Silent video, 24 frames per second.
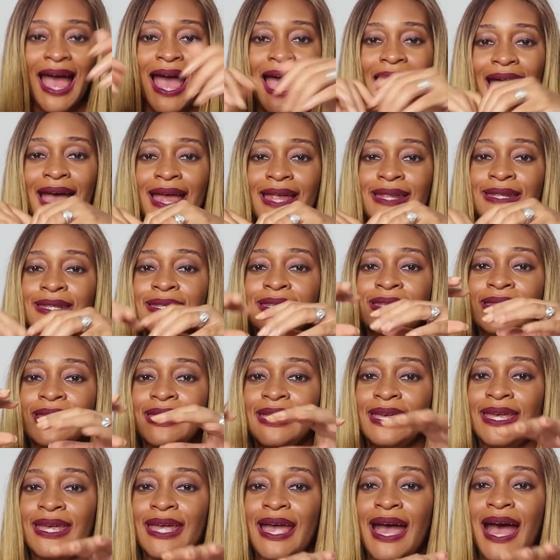and
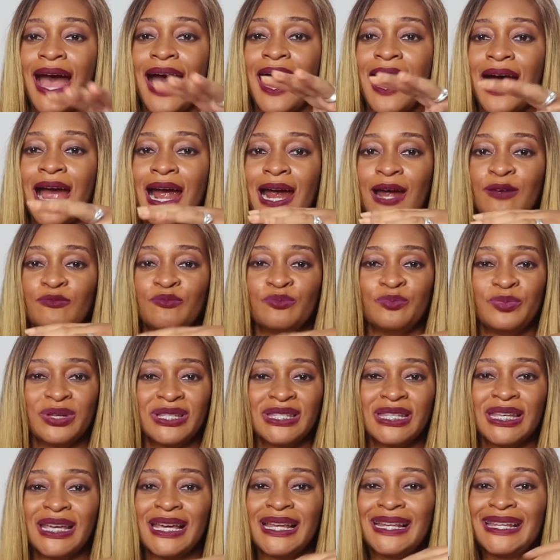they are
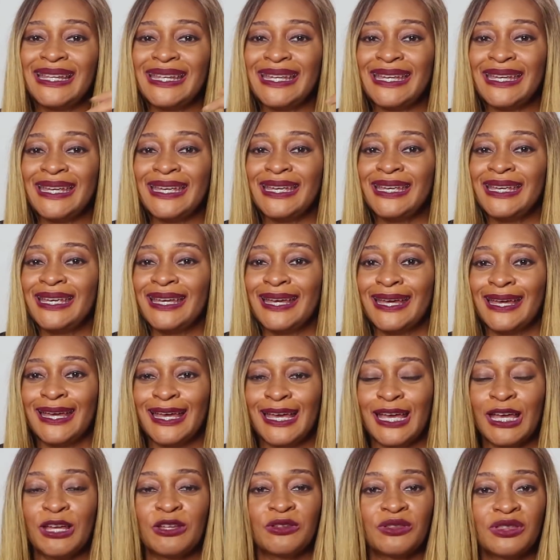basically,
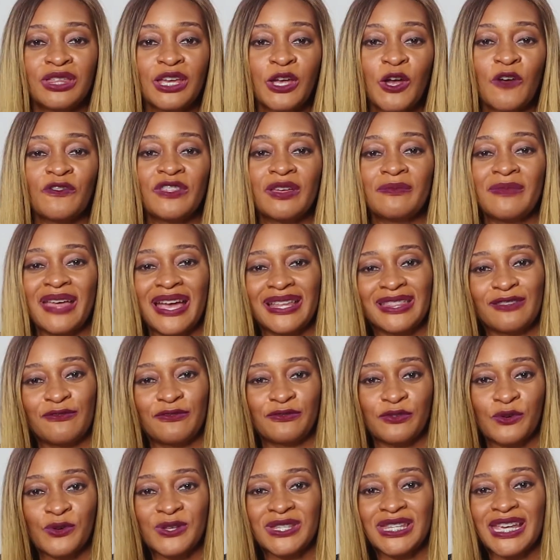think of them like the
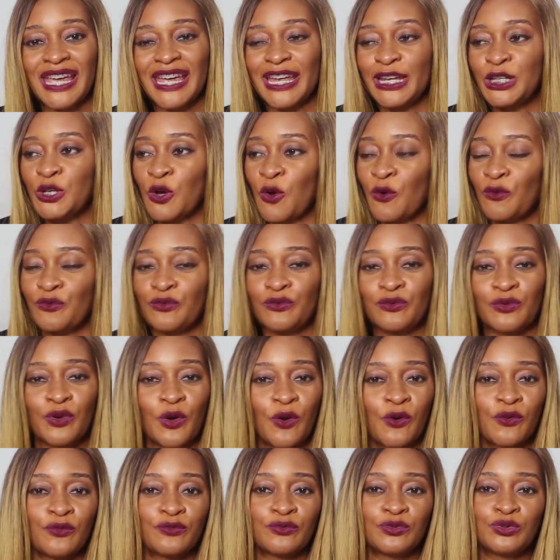front end of
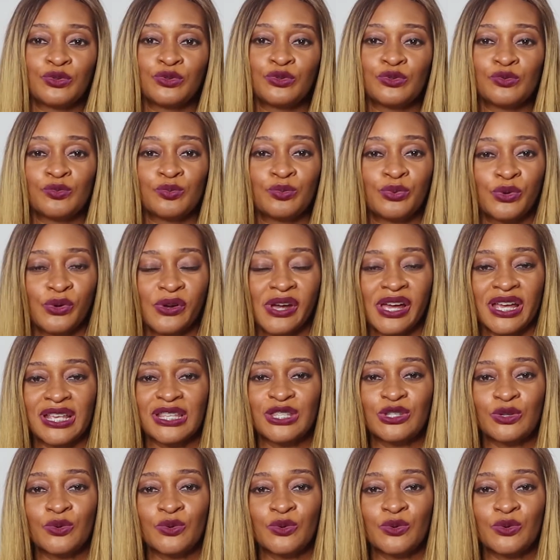two brokers.